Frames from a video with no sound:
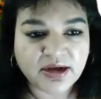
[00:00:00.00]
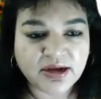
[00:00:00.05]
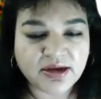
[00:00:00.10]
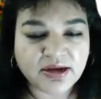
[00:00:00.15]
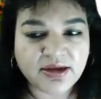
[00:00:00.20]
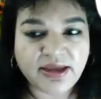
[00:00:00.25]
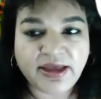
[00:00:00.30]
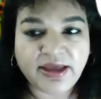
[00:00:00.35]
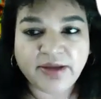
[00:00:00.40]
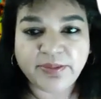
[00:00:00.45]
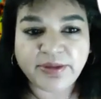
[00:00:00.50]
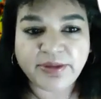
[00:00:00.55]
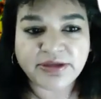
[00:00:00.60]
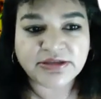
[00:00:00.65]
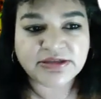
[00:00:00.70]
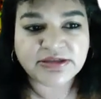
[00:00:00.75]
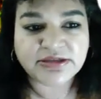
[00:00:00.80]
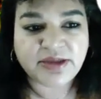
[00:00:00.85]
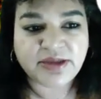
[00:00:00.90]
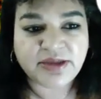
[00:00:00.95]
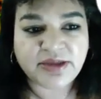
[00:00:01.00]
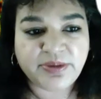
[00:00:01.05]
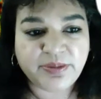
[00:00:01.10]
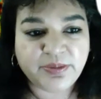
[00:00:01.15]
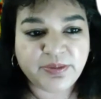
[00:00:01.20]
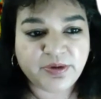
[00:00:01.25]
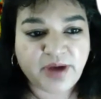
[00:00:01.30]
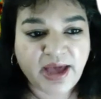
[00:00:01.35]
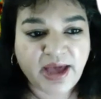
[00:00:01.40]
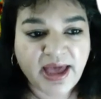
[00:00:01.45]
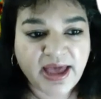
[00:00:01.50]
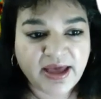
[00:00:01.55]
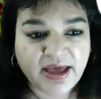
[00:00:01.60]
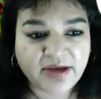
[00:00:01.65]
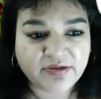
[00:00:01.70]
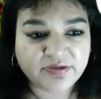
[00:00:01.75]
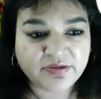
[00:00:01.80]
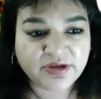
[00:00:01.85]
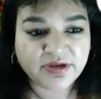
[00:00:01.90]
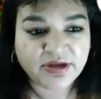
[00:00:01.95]
ailments that people have
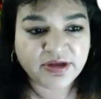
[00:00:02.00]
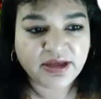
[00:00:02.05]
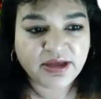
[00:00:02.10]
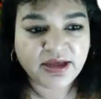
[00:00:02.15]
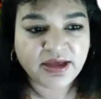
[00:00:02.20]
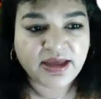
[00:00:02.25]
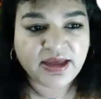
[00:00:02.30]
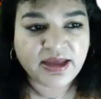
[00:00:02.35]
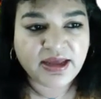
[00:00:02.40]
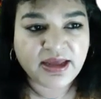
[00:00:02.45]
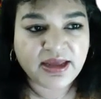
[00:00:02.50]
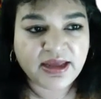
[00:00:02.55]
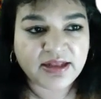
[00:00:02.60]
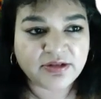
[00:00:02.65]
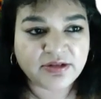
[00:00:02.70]
and